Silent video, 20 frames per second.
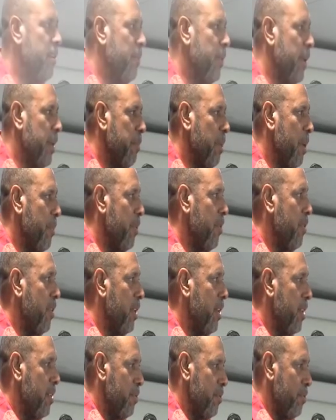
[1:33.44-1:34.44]
when Papua New
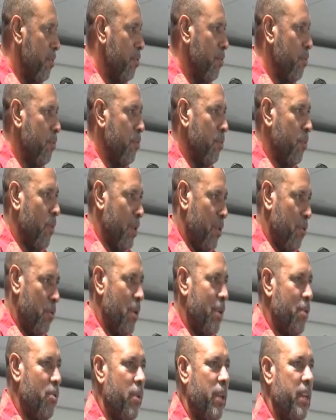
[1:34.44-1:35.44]
Guineans do what
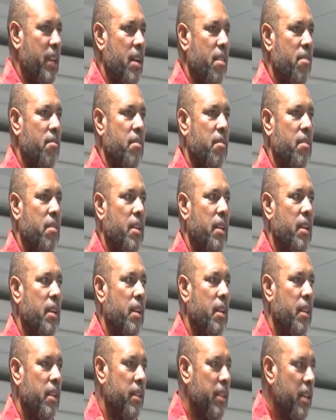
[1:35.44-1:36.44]
you are doing now,
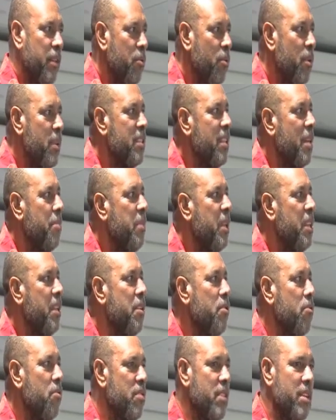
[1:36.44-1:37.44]
that you are
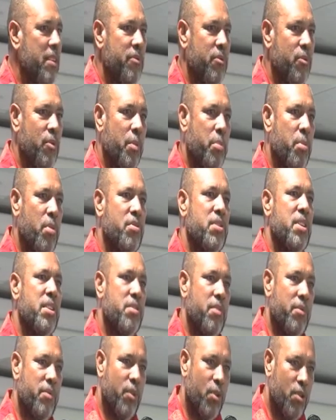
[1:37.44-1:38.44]
submitting yourself to a
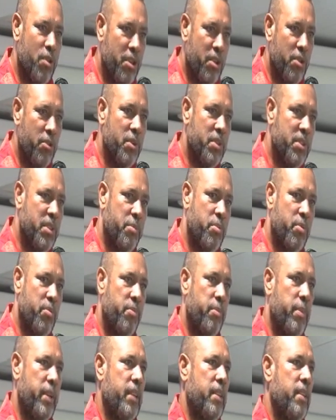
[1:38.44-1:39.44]
process of continuous
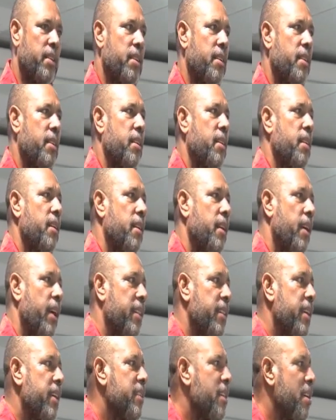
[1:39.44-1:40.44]
improvement.
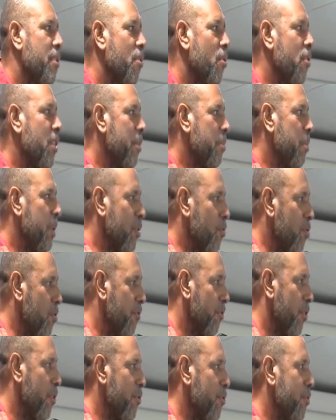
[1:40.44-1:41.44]
And that can only be good
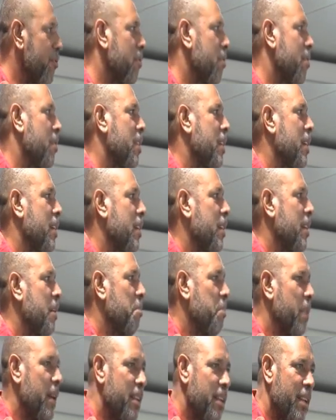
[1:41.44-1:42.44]
for you,
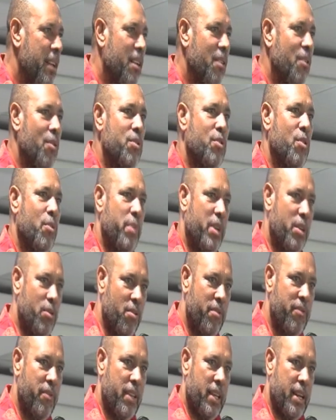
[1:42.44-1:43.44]
but it'll also be
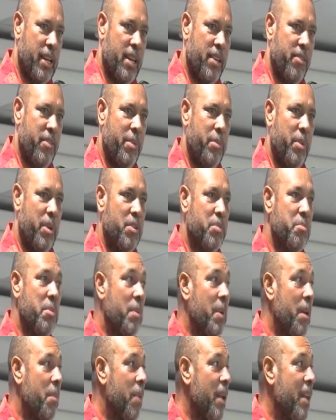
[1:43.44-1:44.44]
good for the country because
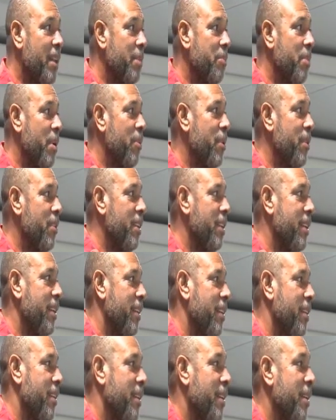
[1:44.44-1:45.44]
are planting Papua New
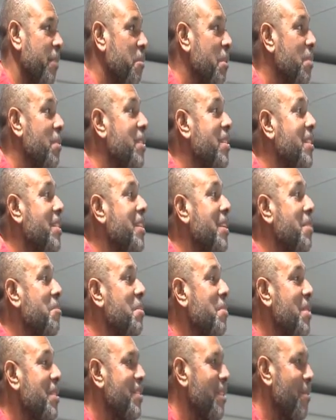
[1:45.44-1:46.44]
Guinea. are setting
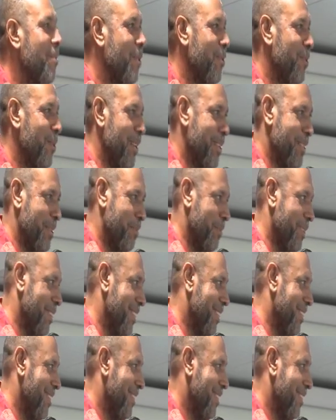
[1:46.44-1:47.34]
Mibla log or something.